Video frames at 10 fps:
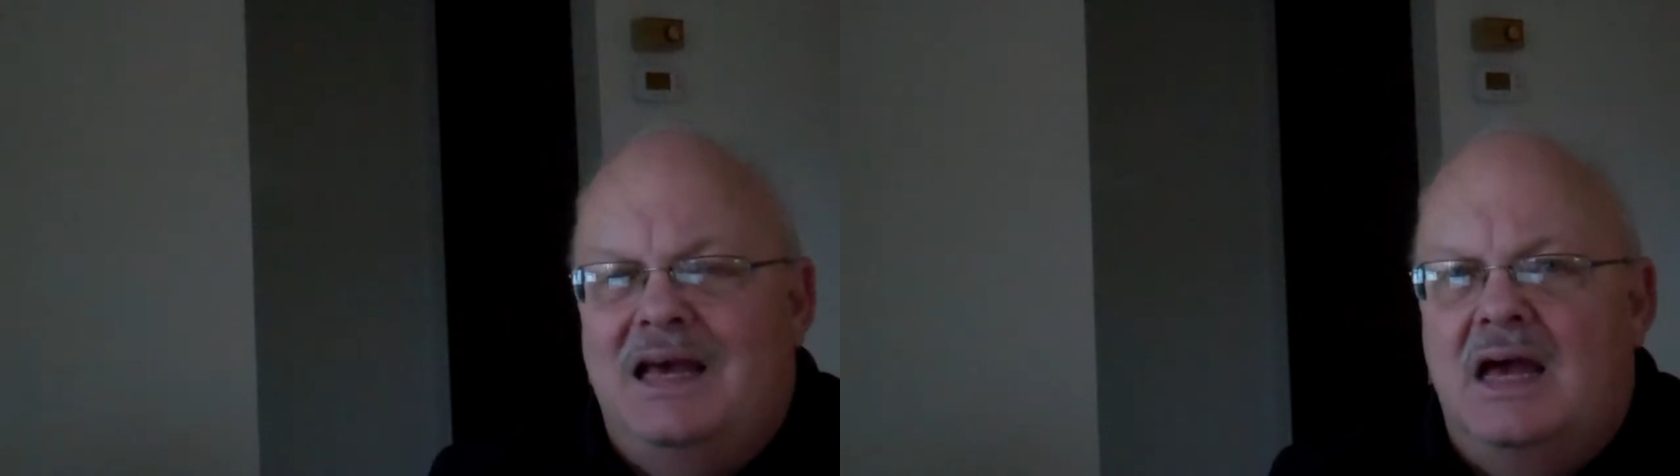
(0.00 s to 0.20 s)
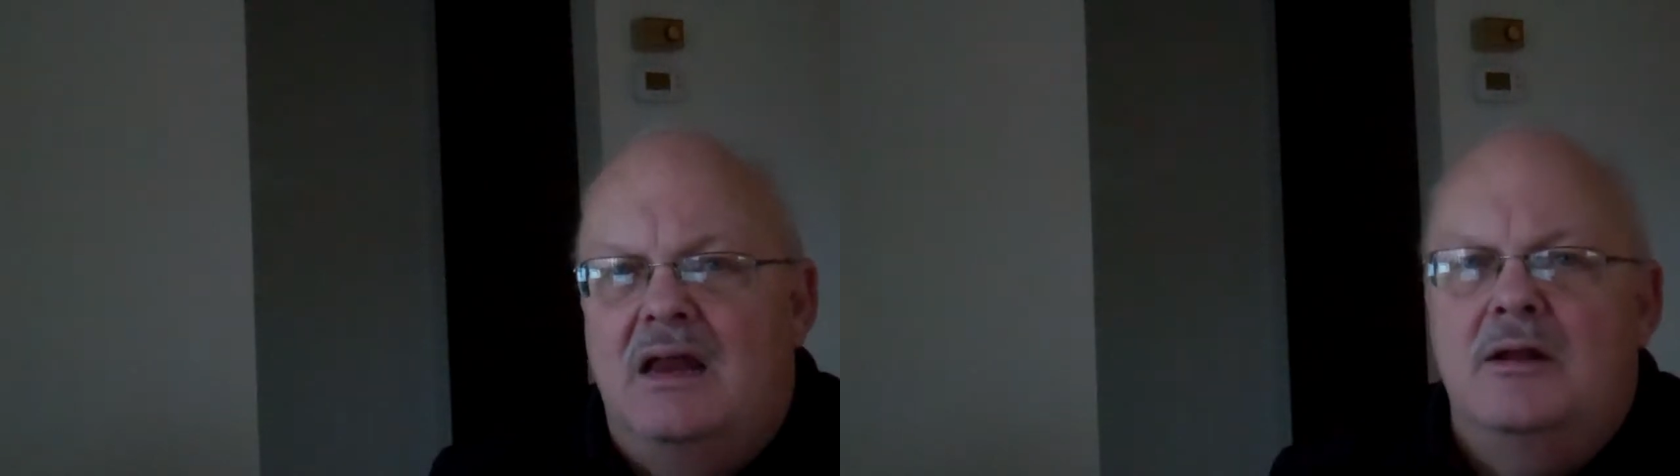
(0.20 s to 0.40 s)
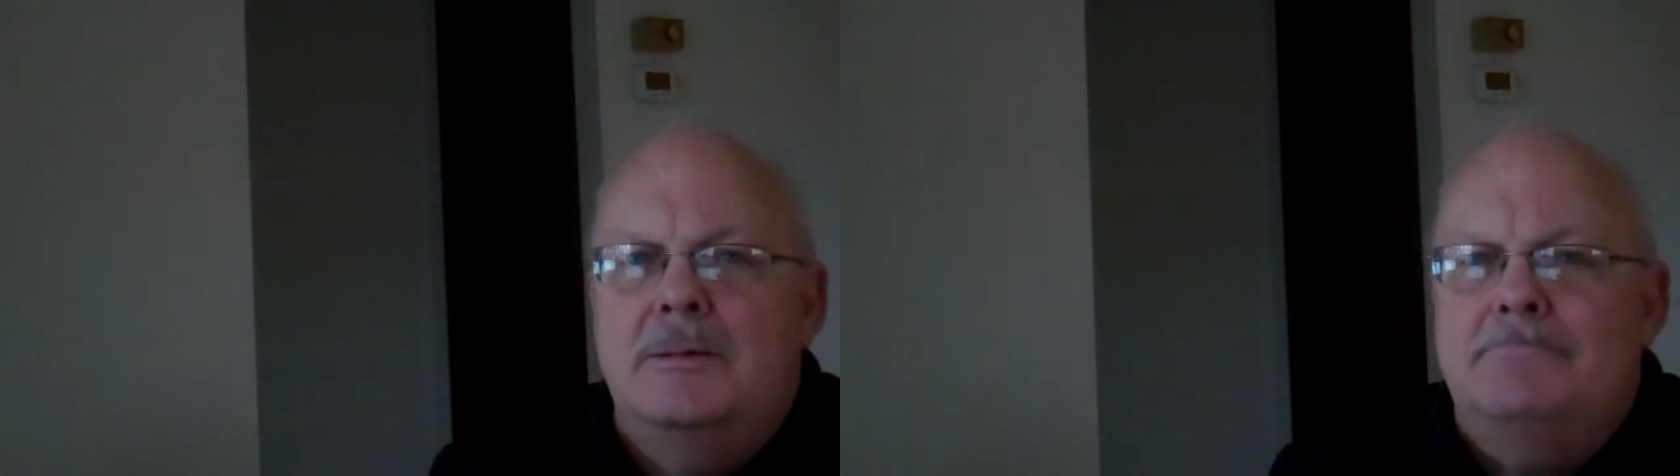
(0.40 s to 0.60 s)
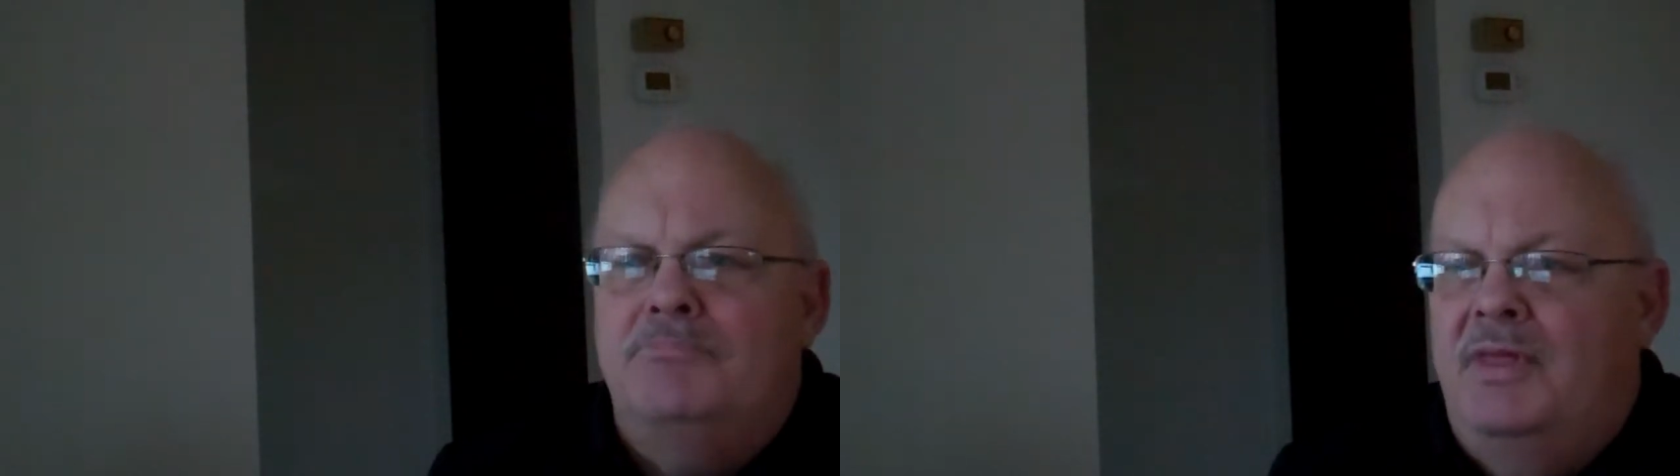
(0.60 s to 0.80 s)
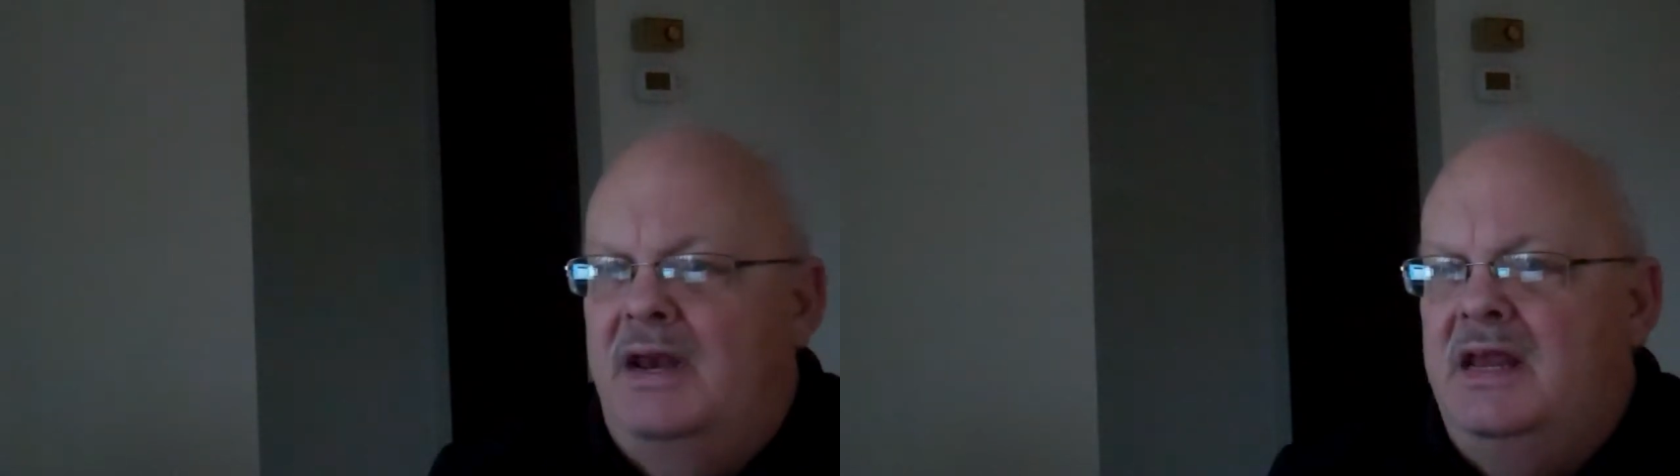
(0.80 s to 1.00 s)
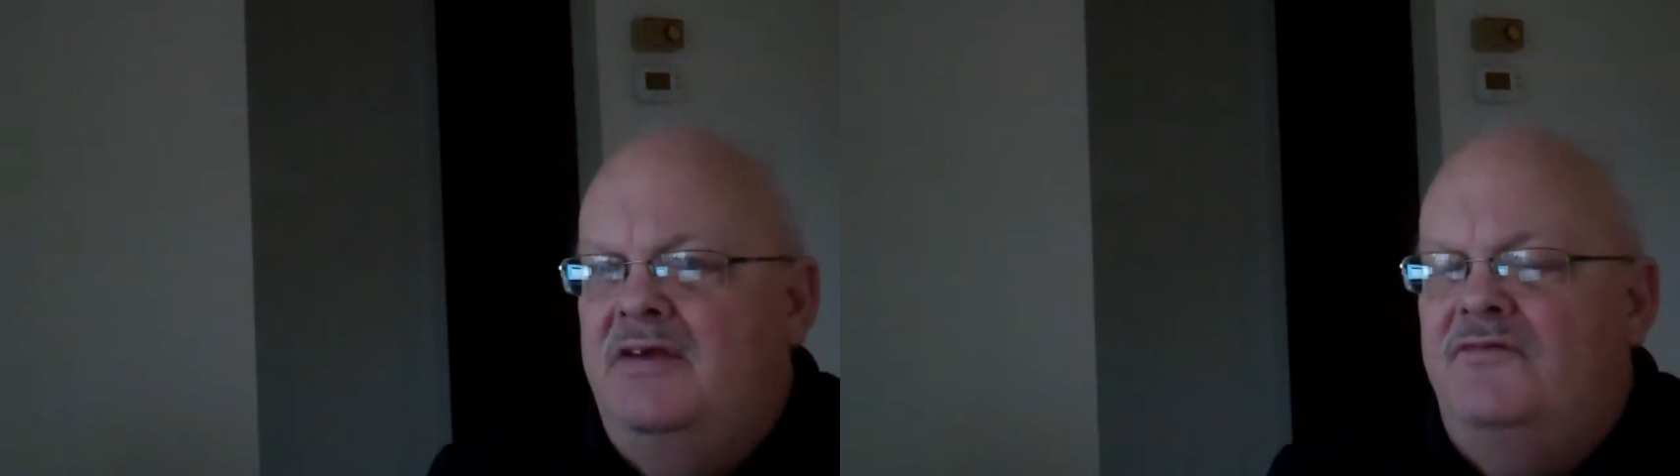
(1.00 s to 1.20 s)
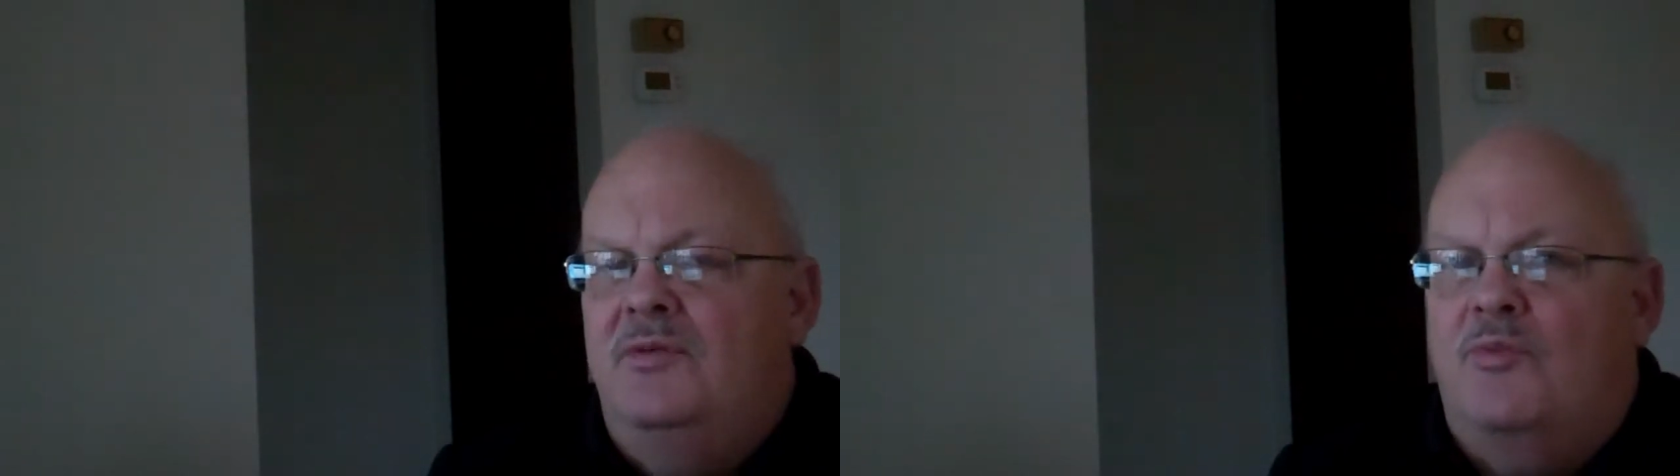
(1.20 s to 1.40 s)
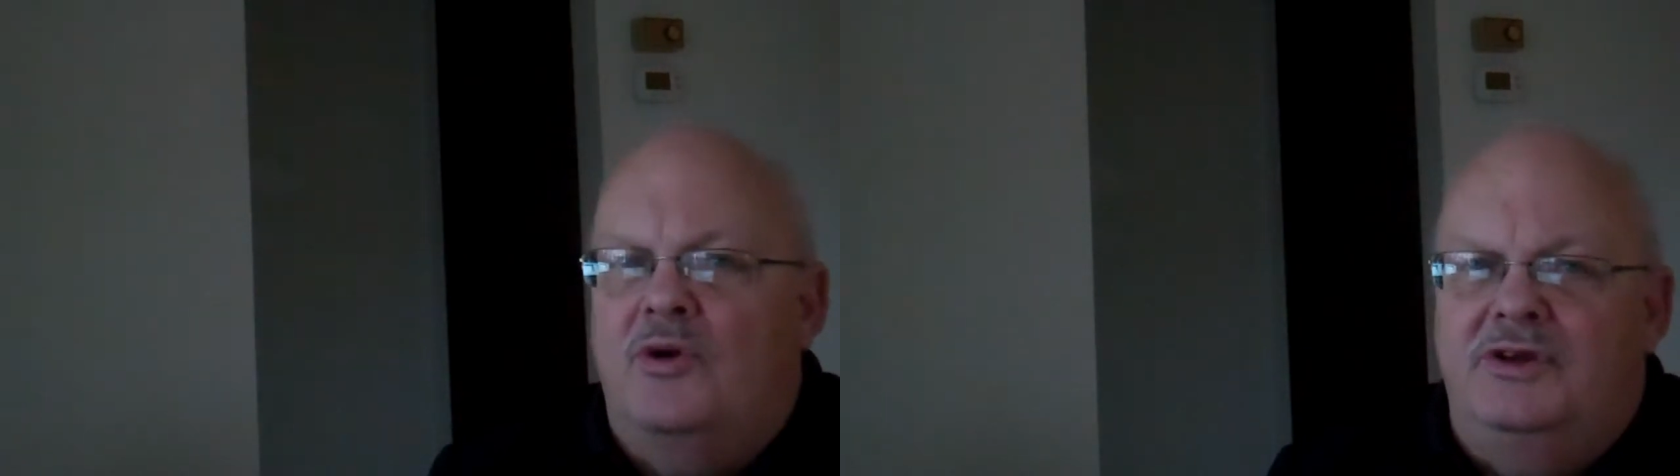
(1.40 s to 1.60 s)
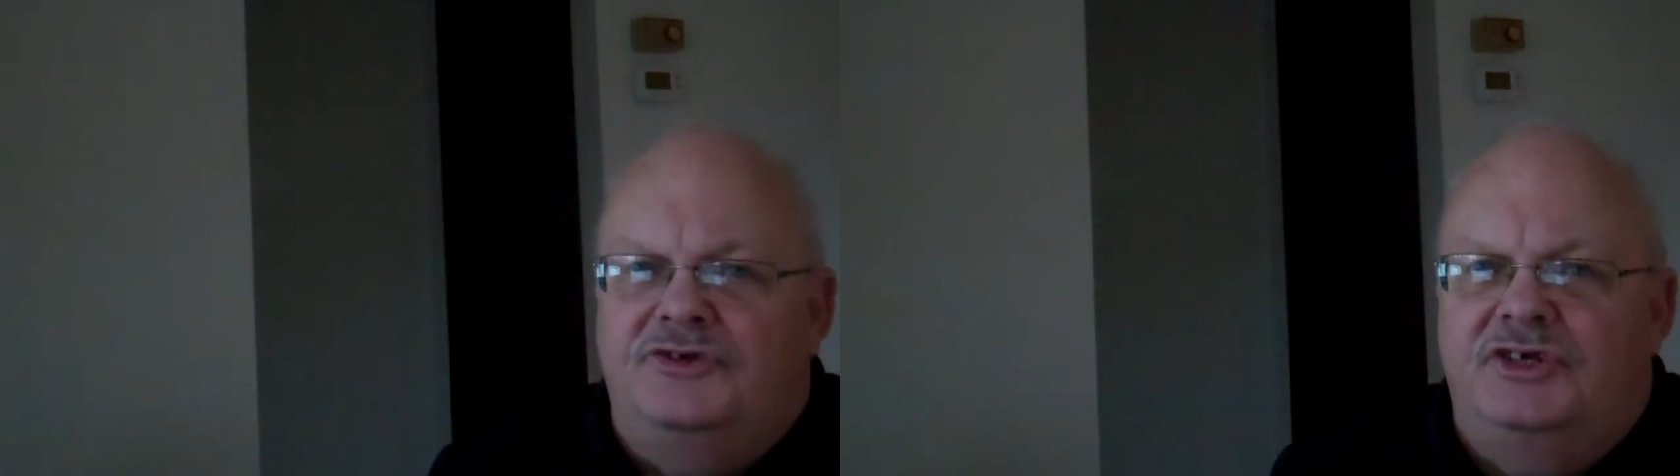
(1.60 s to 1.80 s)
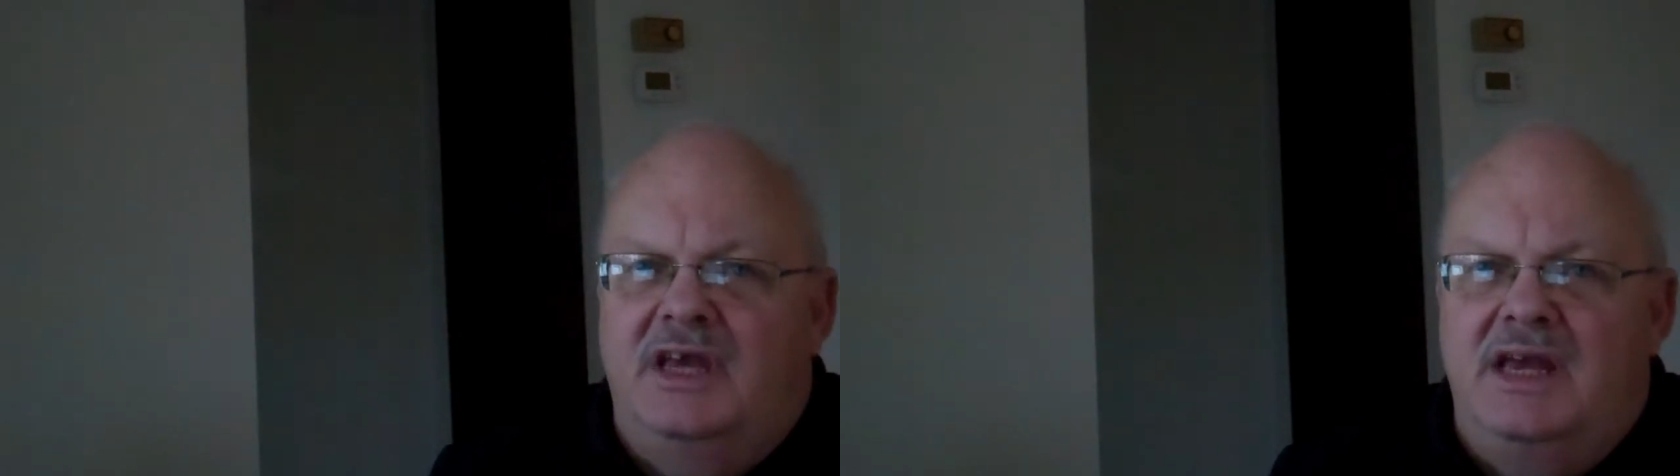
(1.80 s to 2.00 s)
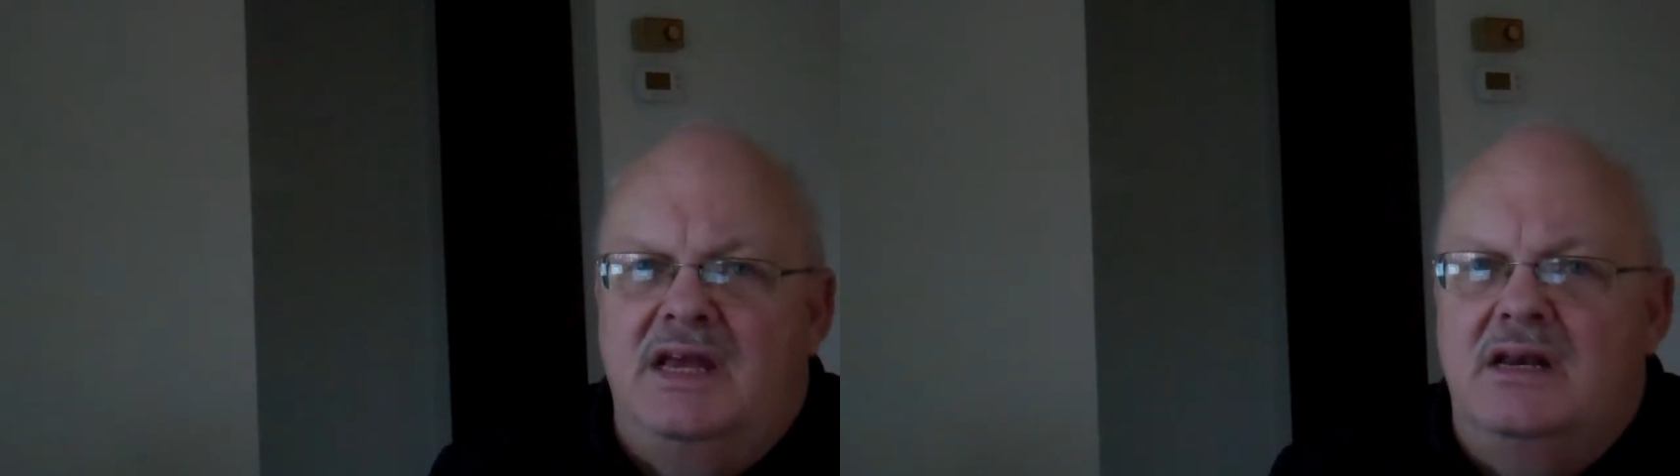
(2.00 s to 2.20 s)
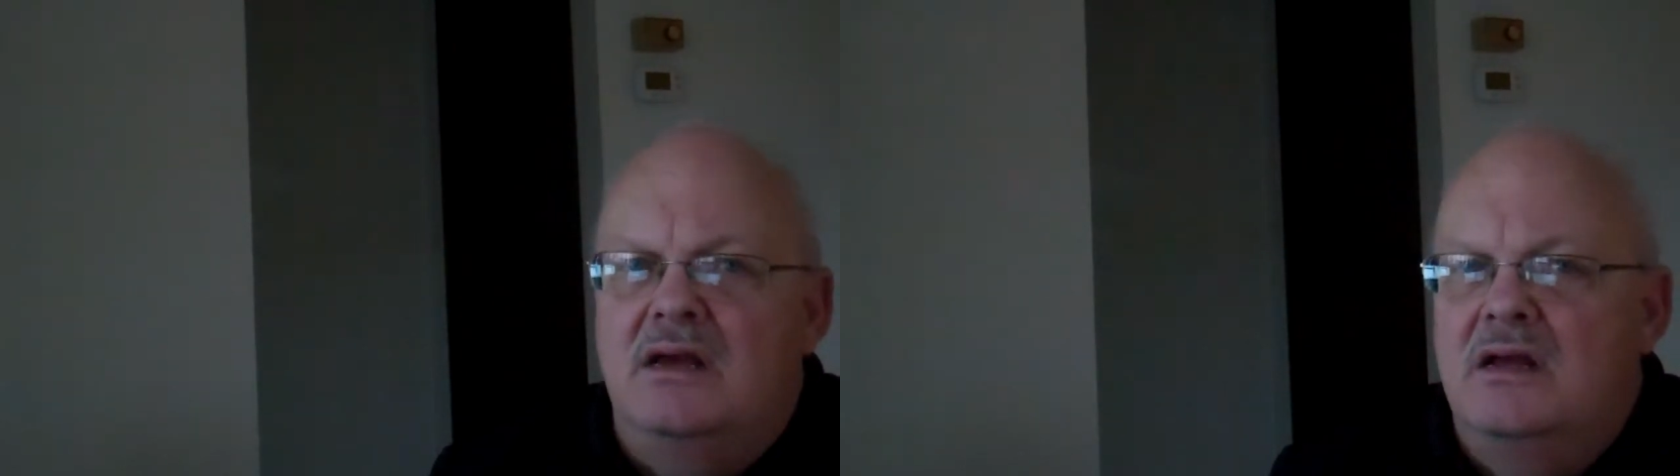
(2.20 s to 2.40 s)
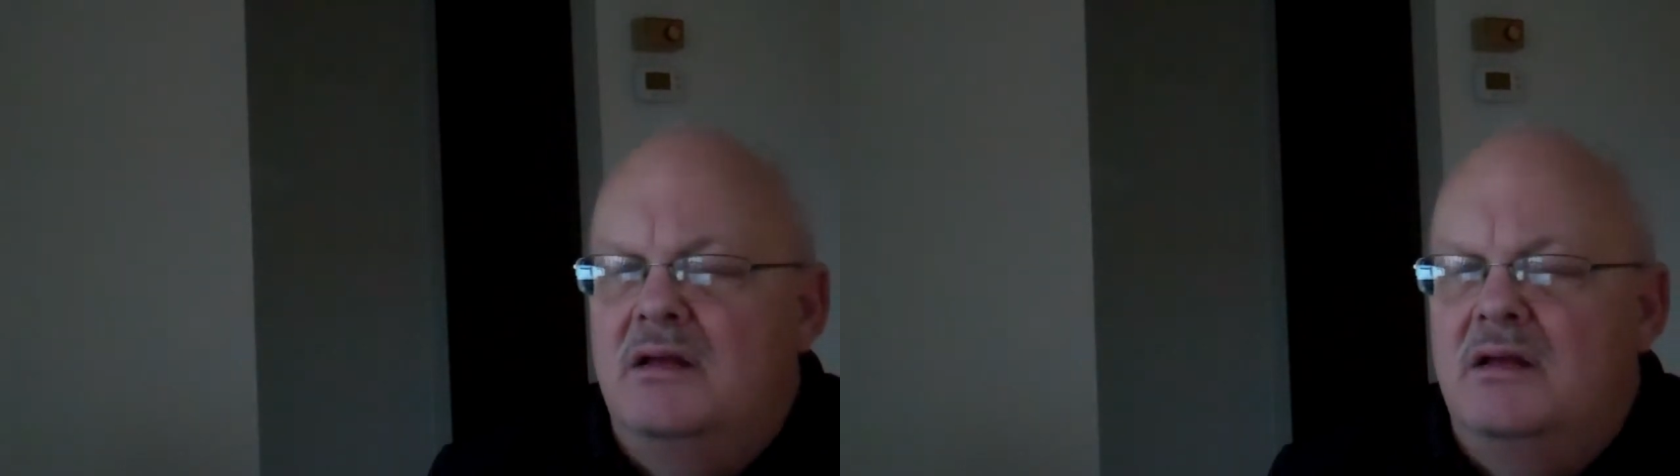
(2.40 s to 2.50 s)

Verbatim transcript: that that even precede